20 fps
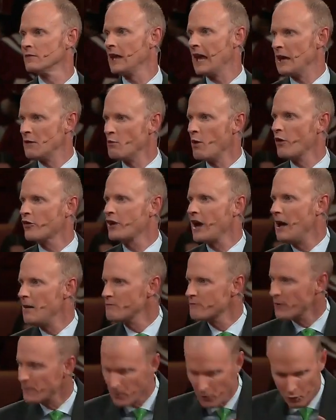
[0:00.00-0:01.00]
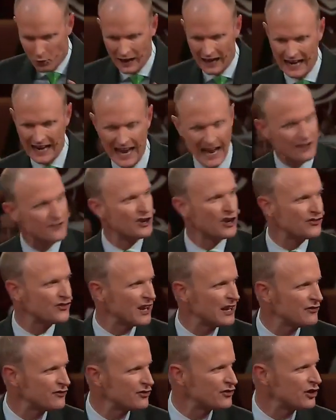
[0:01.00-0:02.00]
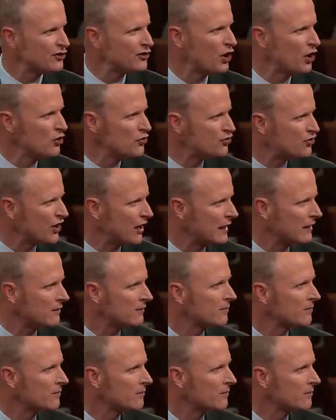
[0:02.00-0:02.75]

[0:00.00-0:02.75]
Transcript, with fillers: It will come from the religious institution.